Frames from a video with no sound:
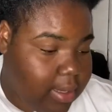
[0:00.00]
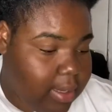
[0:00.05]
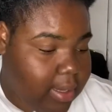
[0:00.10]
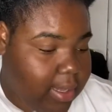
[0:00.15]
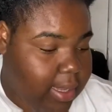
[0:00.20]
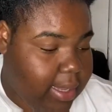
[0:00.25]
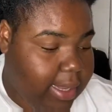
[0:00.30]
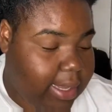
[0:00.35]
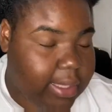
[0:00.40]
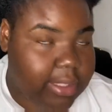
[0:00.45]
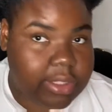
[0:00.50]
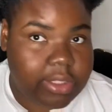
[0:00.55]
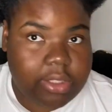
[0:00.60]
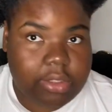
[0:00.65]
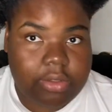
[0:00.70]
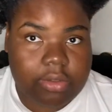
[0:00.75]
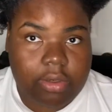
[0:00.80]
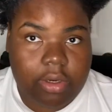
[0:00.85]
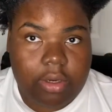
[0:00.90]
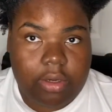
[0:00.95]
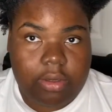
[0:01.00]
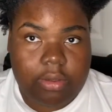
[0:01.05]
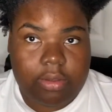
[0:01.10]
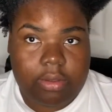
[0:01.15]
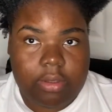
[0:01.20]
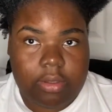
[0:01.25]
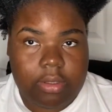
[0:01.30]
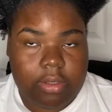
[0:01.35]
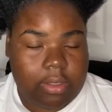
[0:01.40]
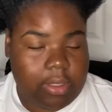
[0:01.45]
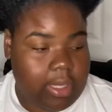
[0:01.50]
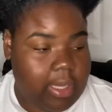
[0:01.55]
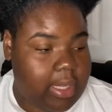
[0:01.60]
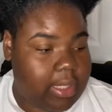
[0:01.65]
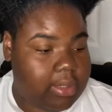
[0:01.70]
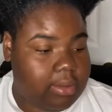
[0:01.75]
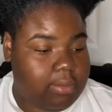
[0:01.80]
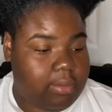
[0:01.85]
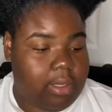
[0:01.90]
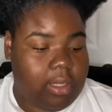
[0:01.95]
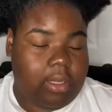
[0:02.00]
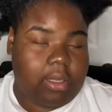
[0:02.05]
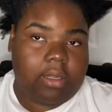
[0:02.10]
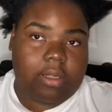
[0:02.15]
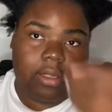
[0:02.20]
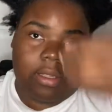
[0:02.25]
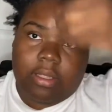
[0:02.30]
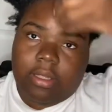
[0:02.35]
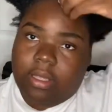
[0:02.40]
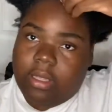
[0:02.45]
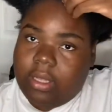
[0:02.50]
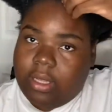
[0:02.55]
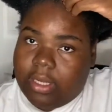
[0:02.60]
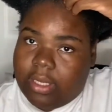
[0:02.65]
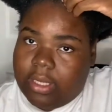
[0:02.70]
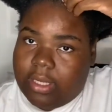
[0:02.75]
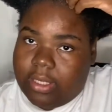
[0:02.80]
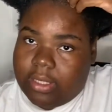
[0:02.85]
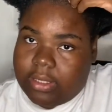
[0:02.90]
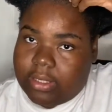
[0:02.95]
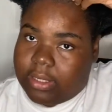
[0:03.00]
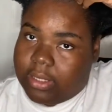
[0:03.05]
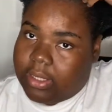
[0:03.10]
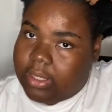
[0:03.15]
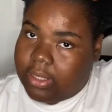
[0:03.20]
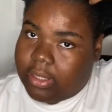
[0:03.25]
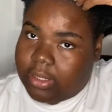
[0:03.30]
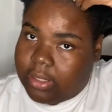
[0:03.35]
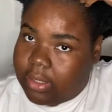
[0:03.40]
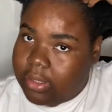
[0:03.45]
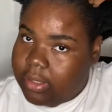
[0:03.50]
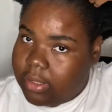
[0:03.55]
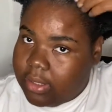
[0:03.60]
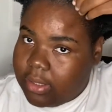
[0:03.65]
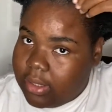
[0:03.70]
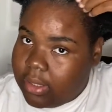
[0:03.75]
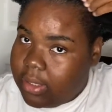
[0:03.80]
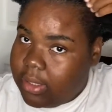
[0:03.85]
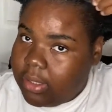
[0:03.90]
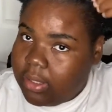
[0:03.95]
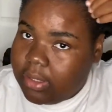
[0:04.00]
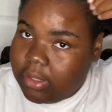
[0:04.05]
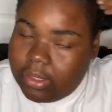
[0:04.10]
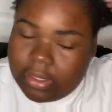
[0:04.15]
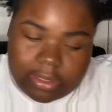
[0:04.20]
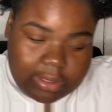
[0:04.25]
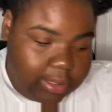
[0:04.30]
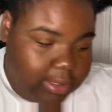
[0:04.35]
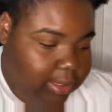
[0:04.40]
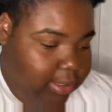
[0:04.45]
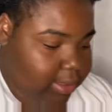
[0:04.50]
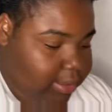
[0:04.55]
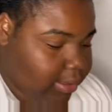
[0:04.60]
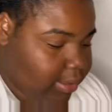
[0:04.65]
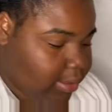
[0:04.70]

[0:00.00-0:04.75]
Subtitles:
edge control as well, because this is